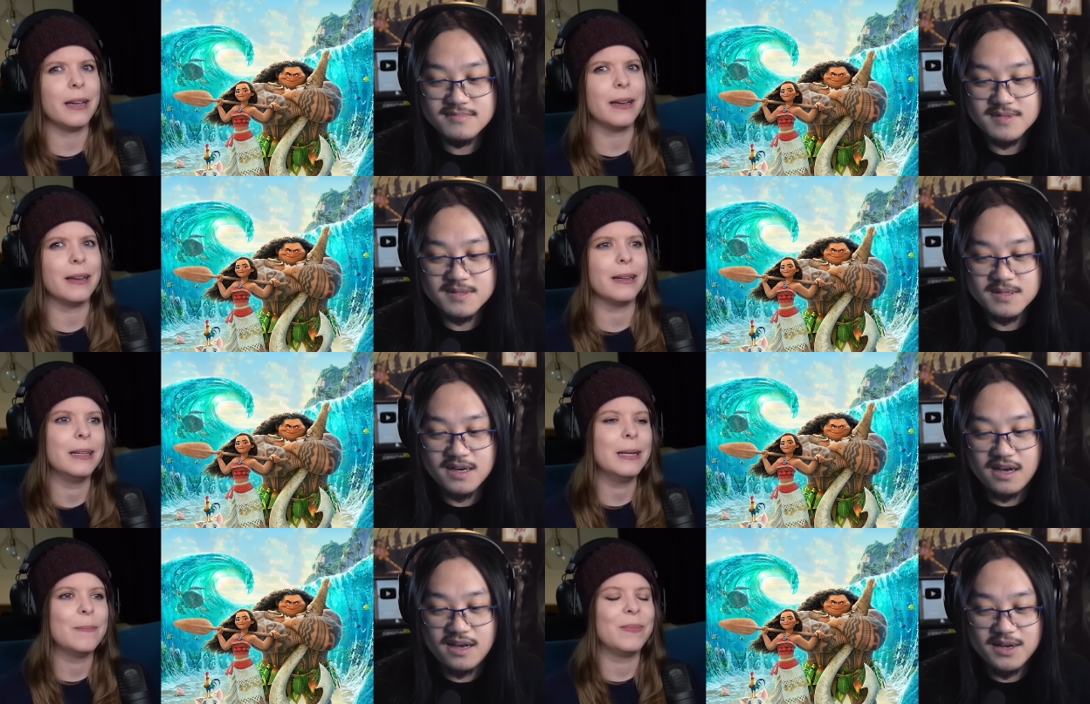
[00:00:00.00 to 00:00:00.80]
Speaker 1: Uh,
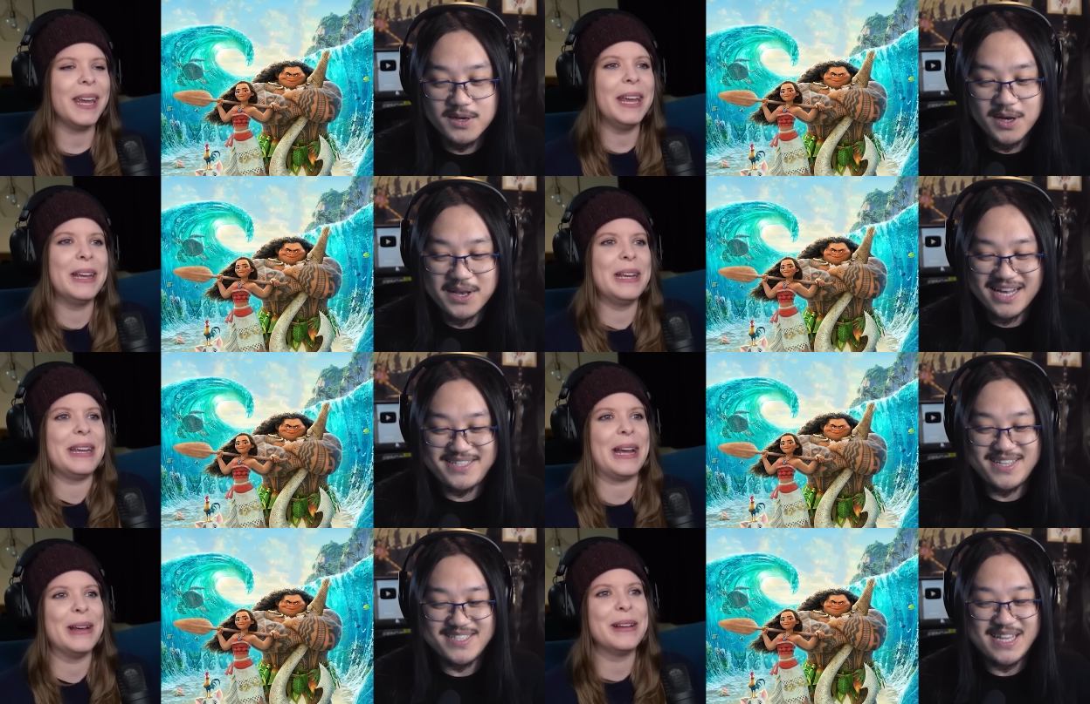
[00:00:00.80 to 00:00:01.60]
a
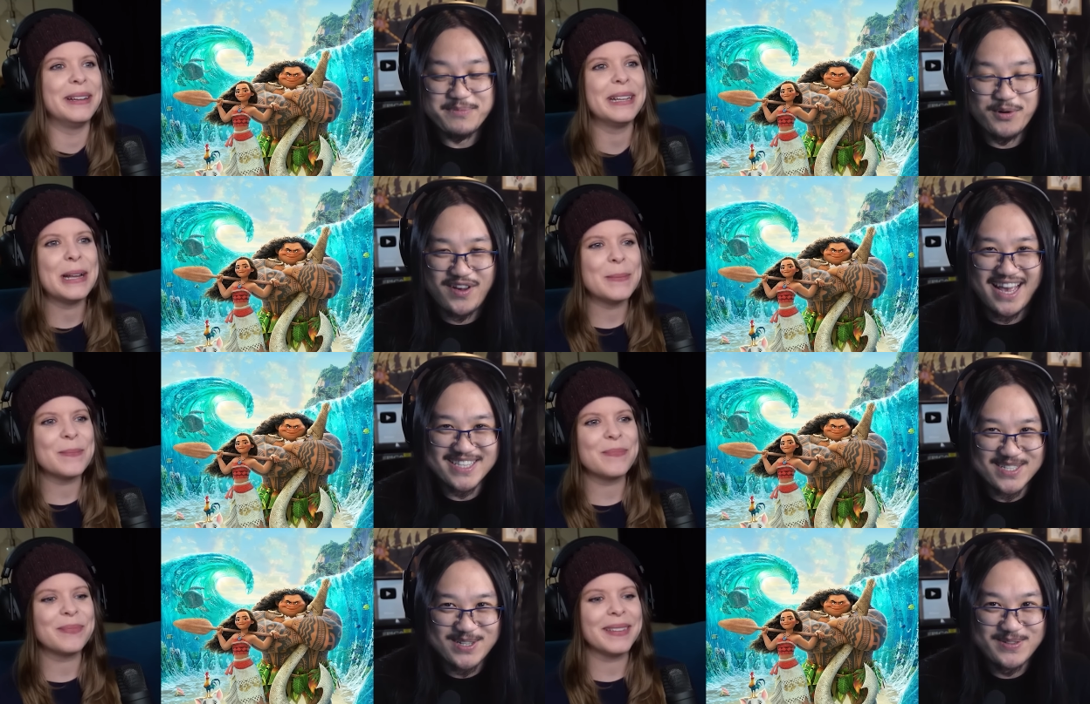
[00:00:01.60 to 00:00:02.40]
yeah. Disney movie
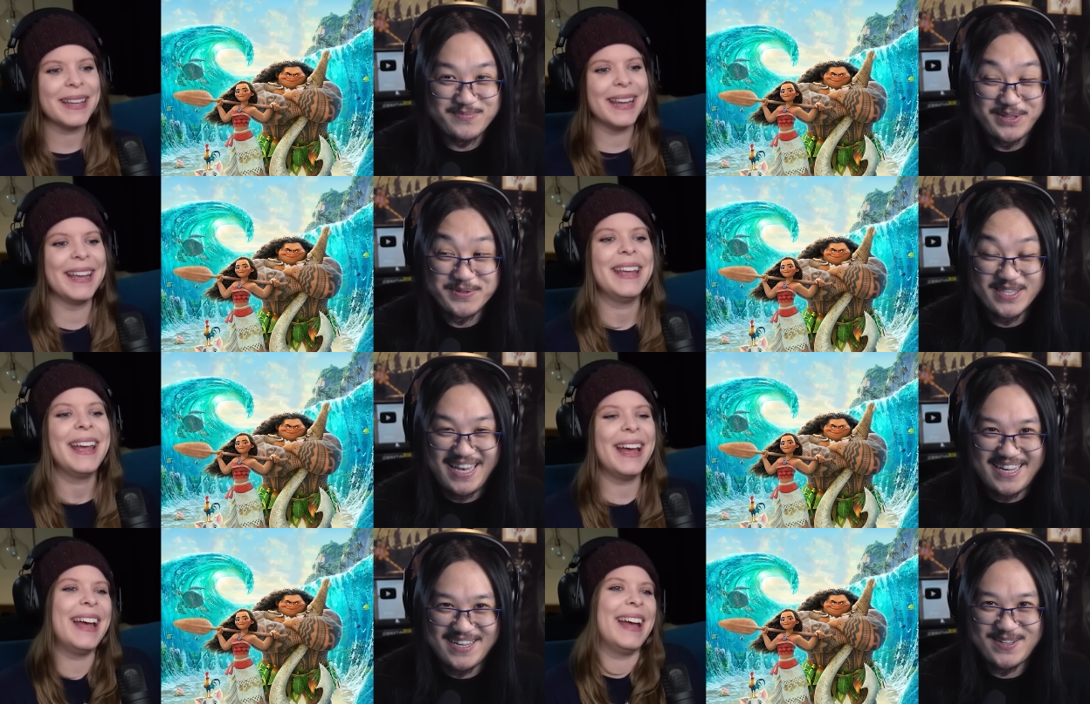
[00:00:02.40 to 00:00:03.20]
has good music?